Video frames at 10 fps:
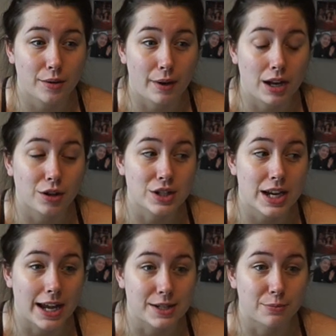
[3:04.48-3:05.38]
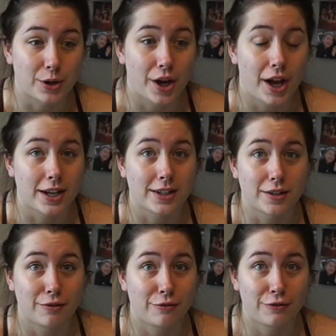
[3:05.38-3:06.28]
know I looked at Edinburgh
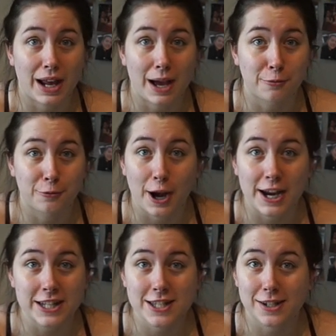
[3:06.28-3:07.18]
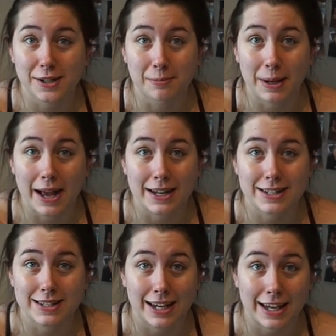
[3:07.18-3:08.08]
and flat rates compared
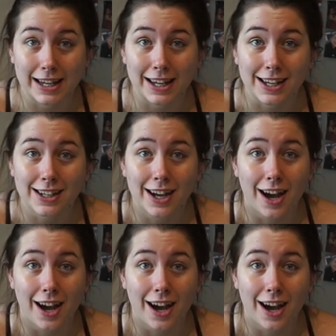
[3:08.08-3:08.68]
to here